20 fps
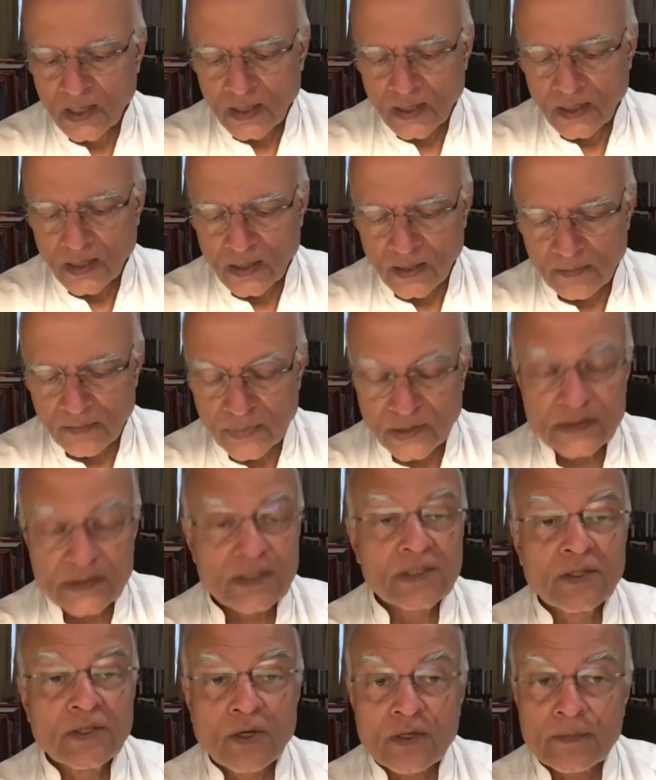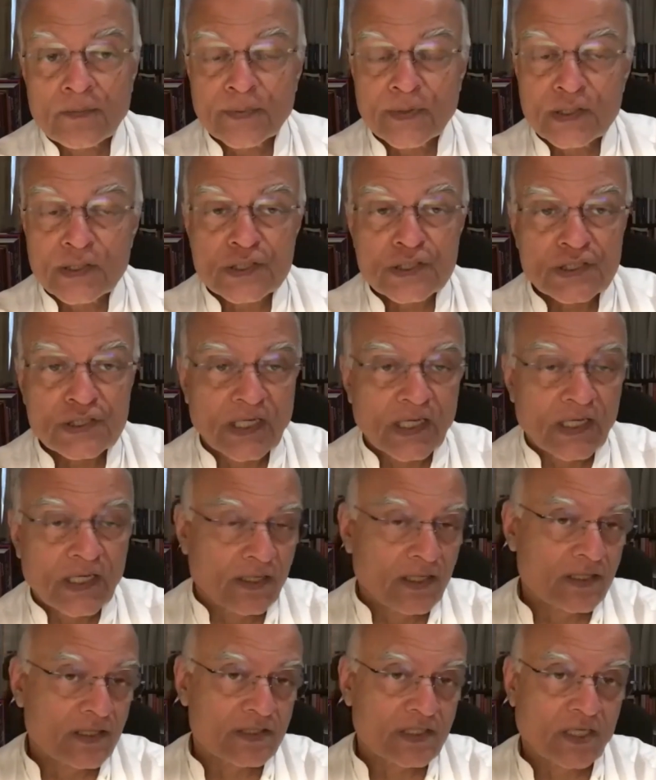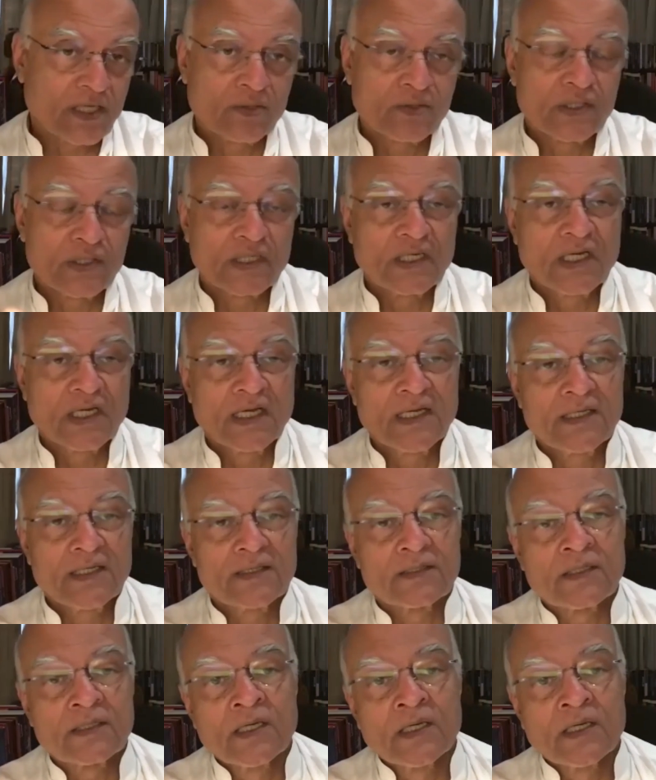But the European share has now declined